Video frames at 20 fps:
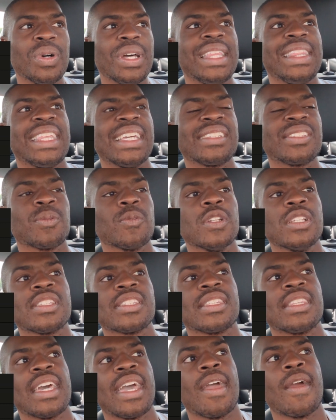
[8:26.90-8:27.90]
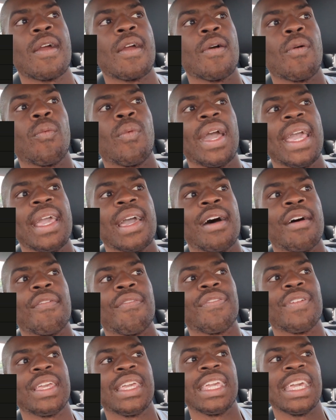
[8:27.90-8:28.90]
This was their way
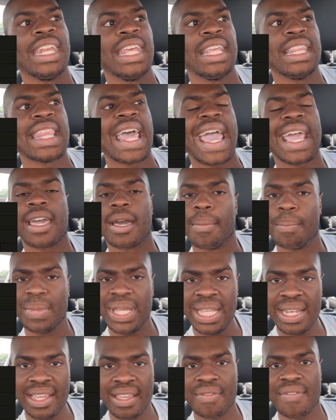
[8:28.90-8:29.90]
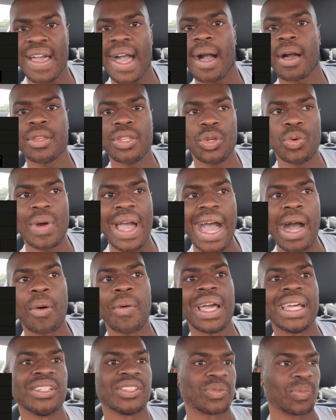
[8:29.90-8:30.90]
of getting that comedic value
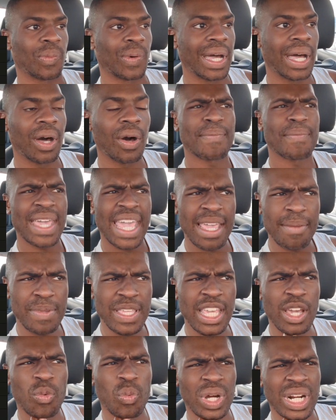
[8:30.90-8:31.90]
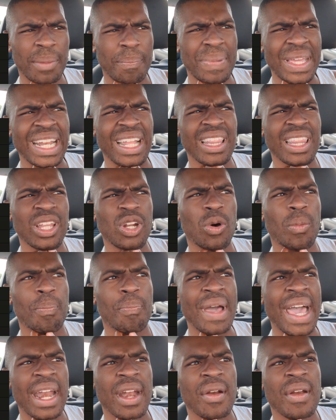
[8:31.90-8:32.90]
out as well. Maybe it would have been a little
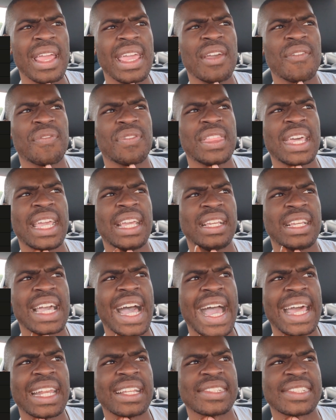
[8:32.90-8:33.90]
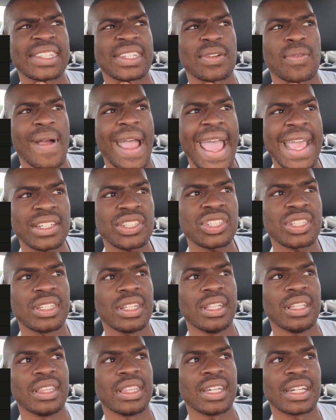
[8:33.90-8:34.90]
better if they kind of
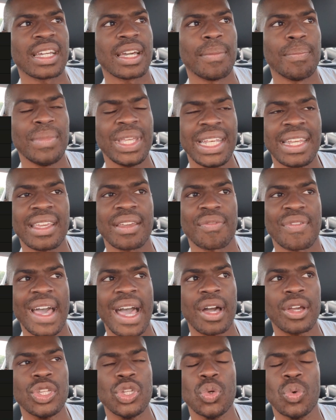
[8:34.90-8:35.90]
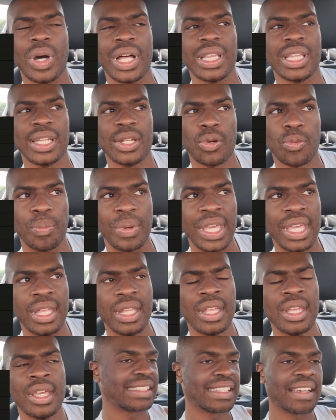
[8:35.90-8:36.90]
scratched the comedic value a little
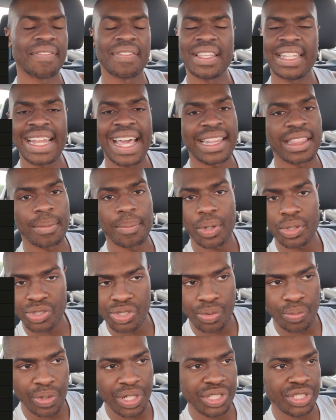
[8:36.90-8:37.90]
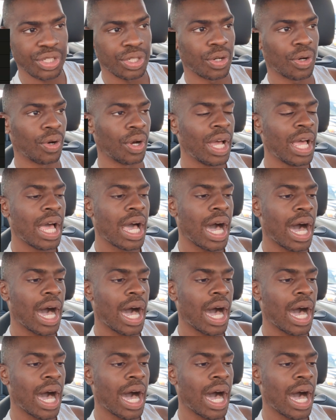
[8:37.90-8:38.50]
bit. It's definitely not the most original.